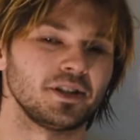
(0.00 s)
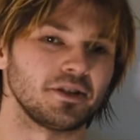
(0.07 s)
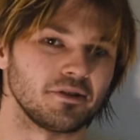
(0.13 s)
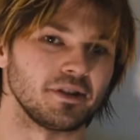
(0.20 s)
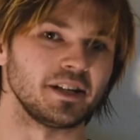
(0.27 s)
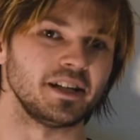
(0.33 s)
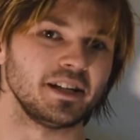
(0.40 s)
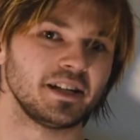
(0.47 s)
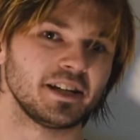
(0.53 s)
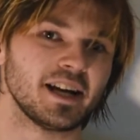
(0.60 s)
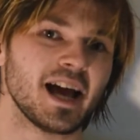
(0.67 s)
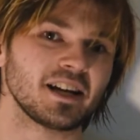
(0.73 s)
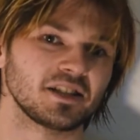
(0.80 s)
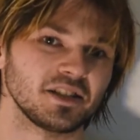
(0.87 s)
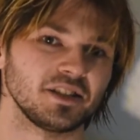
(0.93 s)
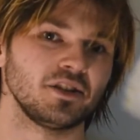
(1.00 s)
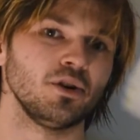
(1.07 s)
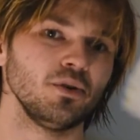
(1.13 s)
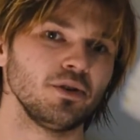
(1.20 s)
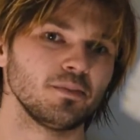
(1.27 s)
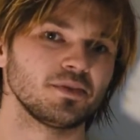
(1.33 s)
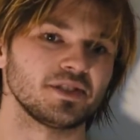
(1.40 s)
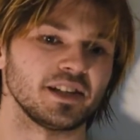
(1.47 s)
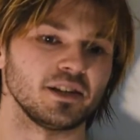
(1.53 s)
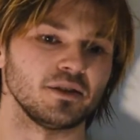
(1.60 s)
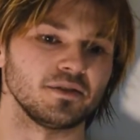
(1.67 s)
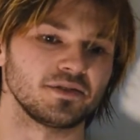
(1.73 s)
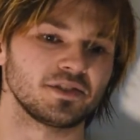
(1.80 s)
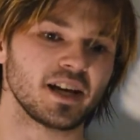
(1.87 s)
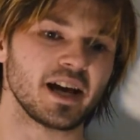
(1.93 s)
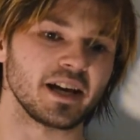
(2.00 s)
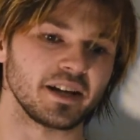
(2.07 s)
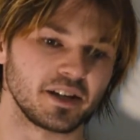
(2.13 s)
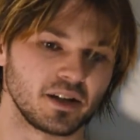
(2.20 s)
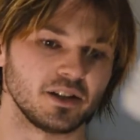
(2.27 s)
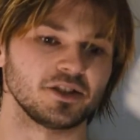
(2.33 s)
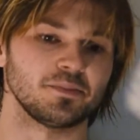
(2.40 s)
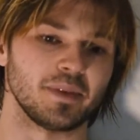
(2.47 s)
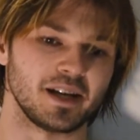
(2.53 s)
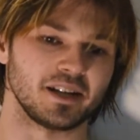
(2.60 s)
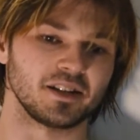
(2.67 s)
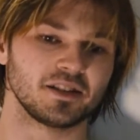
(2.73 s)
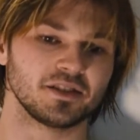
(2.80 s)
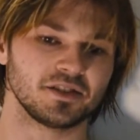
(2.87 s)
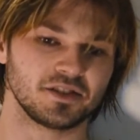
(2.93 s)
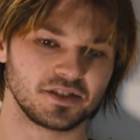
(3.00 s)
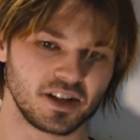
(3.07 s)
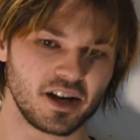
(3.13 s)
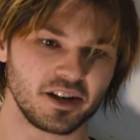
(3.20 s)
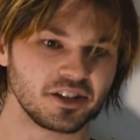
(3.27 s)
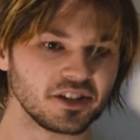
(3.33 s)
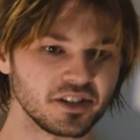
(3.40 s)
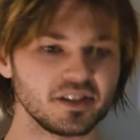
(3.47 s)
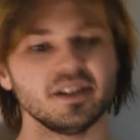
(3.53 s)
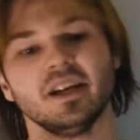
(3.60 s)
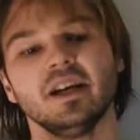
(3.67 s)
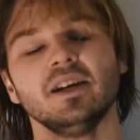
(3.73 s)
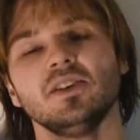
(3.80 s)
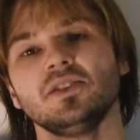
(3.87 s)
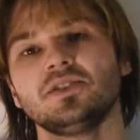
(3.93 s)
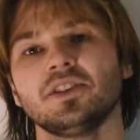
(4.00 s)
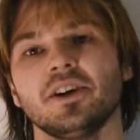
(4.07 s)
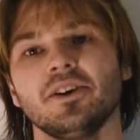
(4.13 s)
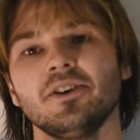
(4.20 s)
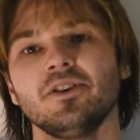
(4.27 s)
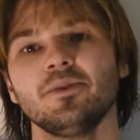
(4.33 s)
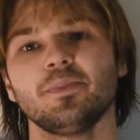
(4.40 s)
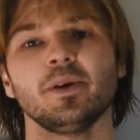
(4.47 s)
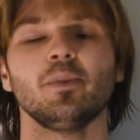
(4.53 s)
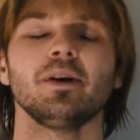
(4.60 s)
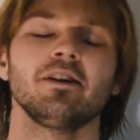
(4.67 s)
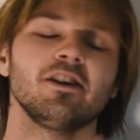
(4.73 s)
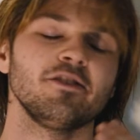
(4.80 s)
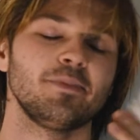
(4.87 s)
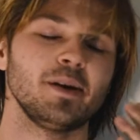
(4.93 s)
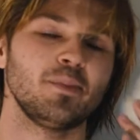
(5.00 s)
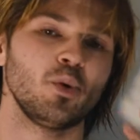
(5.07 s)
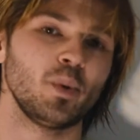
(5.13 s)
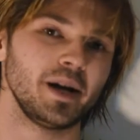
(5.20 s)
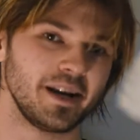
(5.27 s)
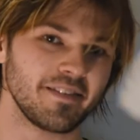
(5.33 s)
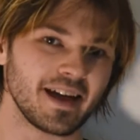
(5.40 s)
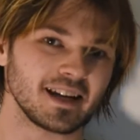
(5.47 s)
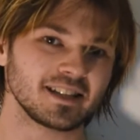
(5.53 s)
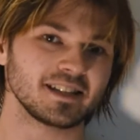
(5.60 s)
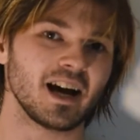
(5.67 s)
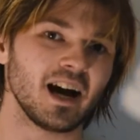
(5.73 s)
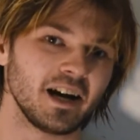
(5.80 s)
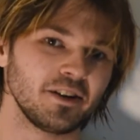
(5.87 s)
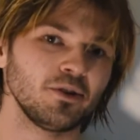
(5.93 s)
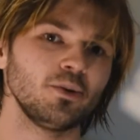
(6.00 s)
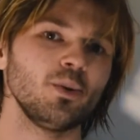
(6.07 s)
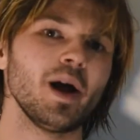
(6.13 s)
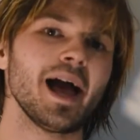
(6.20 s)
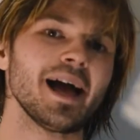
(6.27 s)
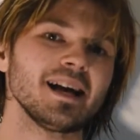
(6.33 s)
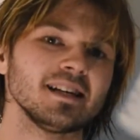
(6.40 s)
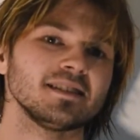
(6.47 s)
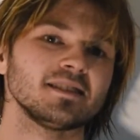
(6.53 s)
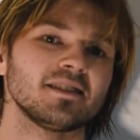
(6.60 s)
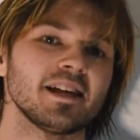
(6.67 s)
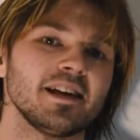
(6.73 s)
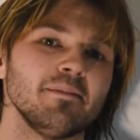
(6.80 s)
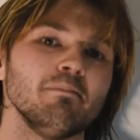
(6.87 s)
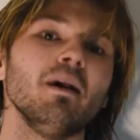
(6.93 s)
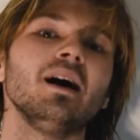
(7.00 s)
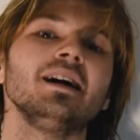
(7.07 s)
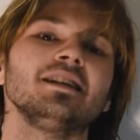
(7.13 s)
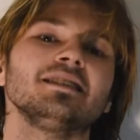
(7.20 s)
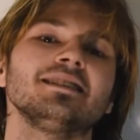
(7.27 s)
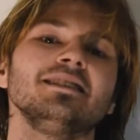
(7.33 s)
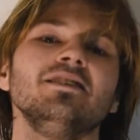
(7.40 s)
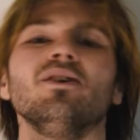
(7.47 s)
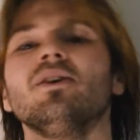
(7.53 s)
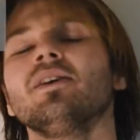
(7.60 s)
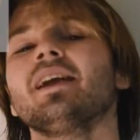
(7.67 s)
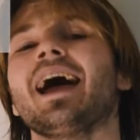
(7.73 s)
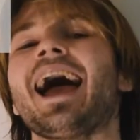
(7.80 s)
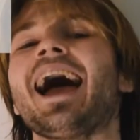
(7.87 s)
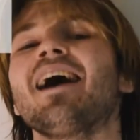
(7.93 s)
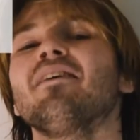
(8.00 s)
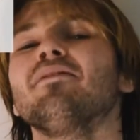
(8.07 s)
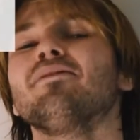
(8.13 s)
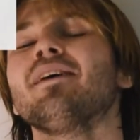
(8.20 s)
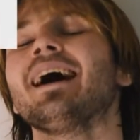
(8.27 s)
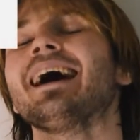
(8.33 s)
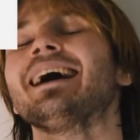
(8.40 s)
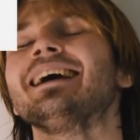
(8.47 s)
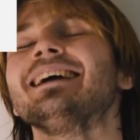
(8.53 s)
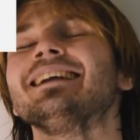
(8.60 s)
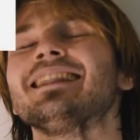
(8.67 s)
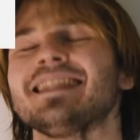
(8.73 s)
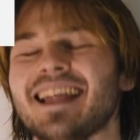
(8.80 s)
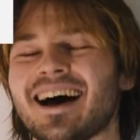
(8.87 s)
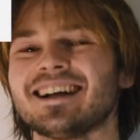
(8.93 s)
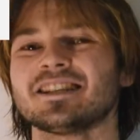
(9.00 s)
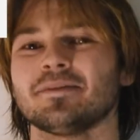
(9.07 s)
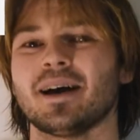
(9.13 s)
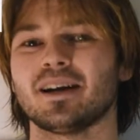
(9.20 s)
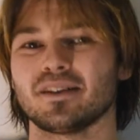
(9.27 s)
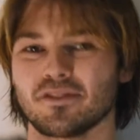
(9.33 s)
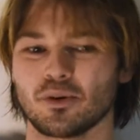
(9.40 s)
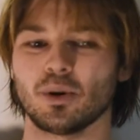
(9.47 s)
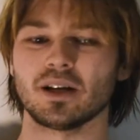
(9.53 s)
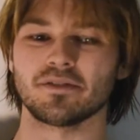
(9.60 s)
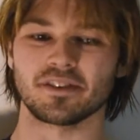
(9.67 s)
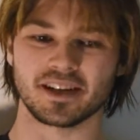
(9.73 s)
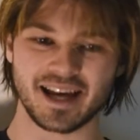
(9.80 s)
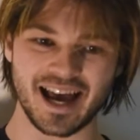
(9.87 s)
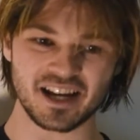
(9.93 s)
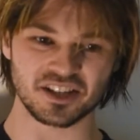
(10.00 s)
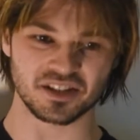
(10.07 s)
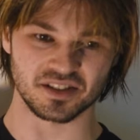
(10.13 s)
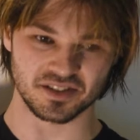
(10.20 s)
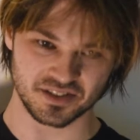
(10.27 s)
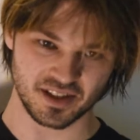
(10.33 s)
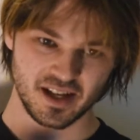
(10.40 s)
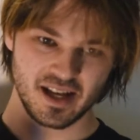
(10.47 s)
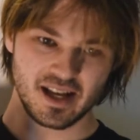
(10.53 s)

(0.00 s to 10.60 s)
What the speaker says: degree can actually call themselves a cosmetic surgeon. So be wary of people reading that title, as they might not have a large amount of qualifications.